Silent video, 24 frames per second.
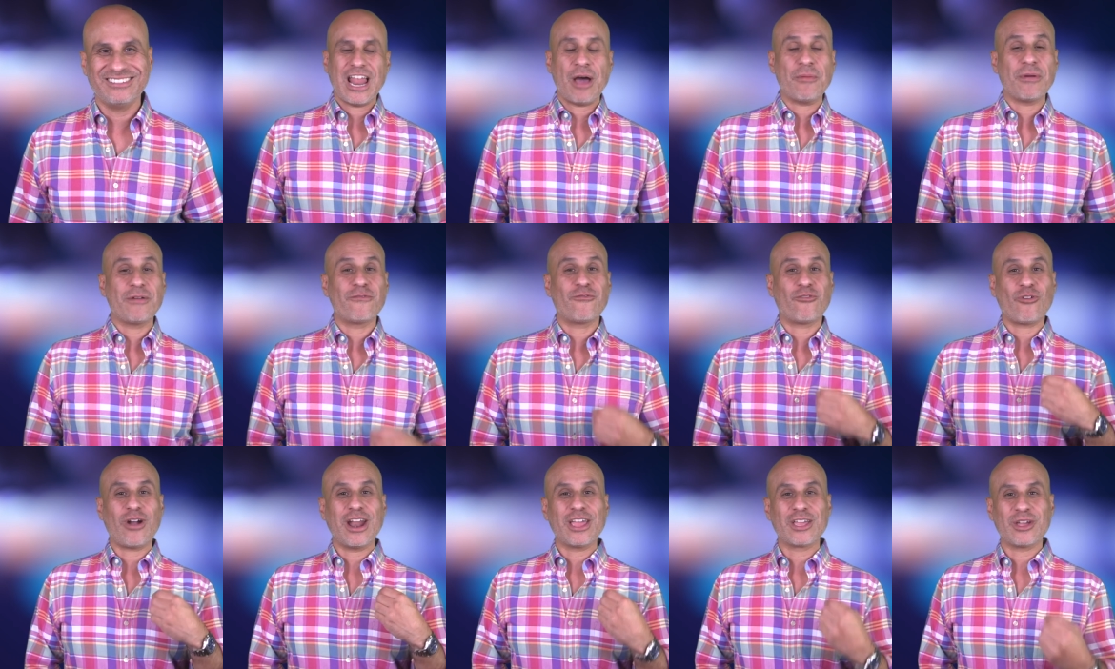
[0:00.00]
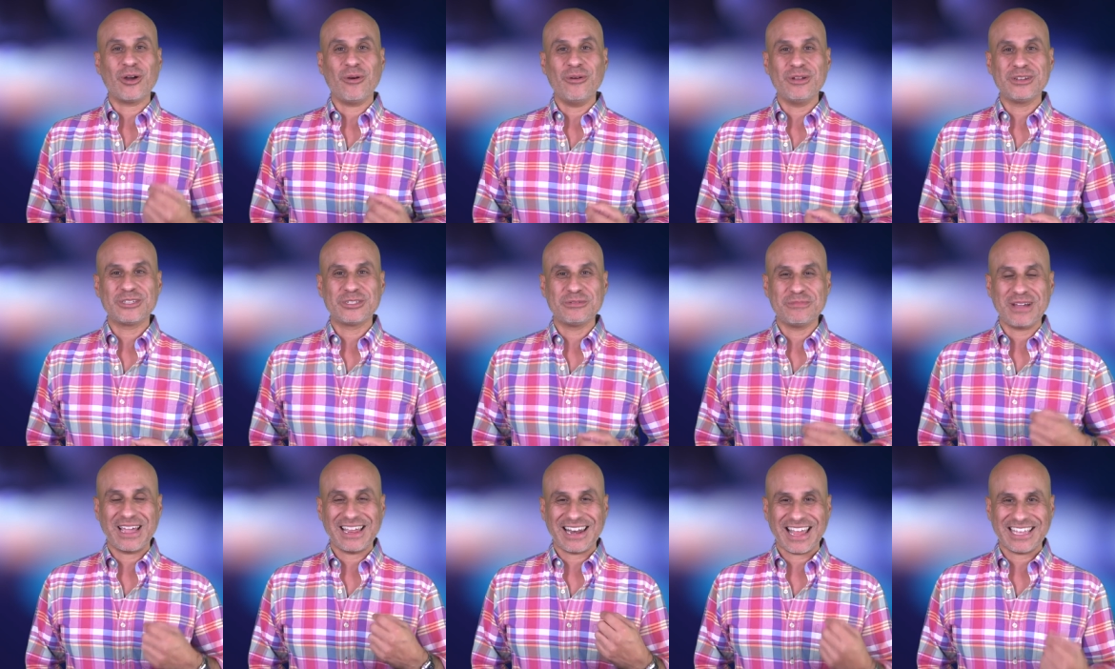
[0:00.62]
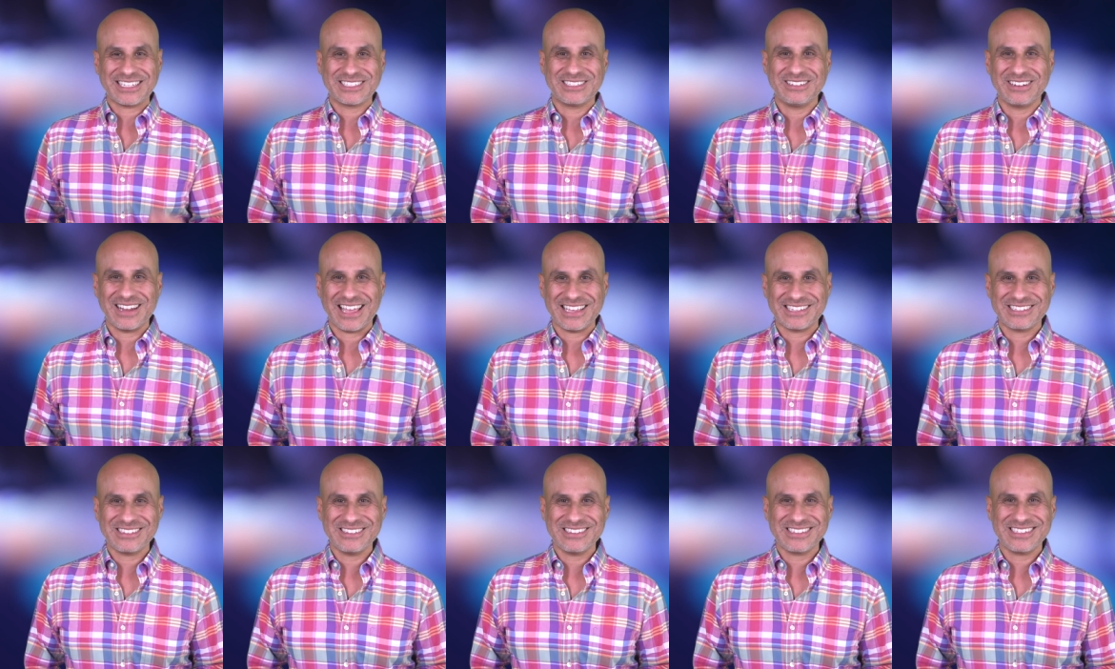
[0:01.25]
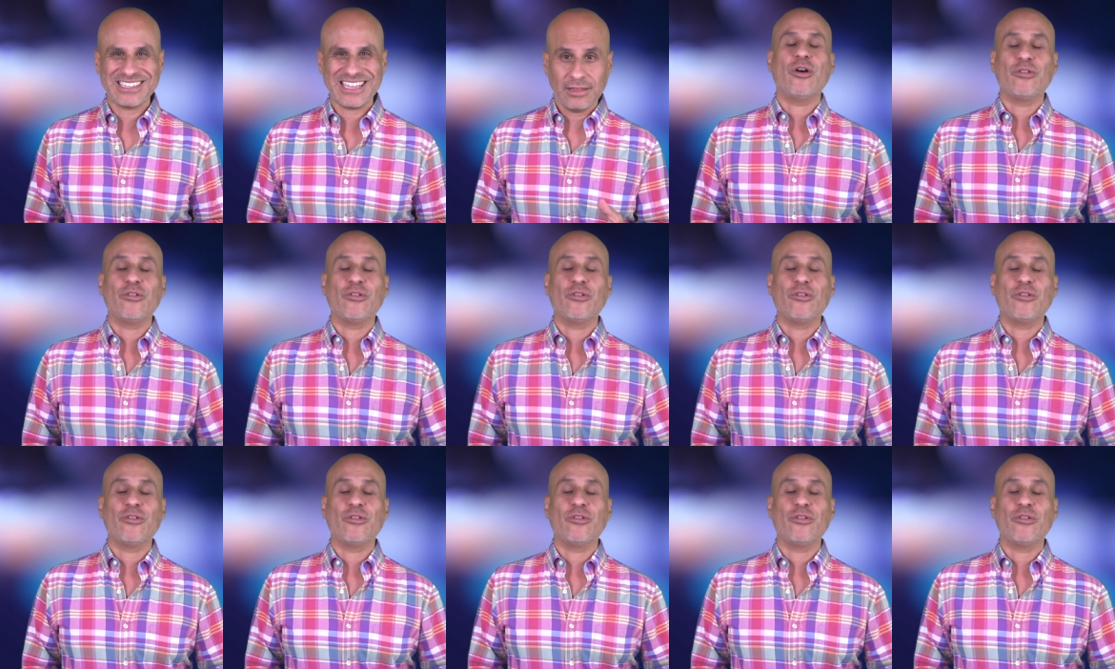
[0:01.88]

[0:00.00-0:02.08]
Now, before I go into my last lessons,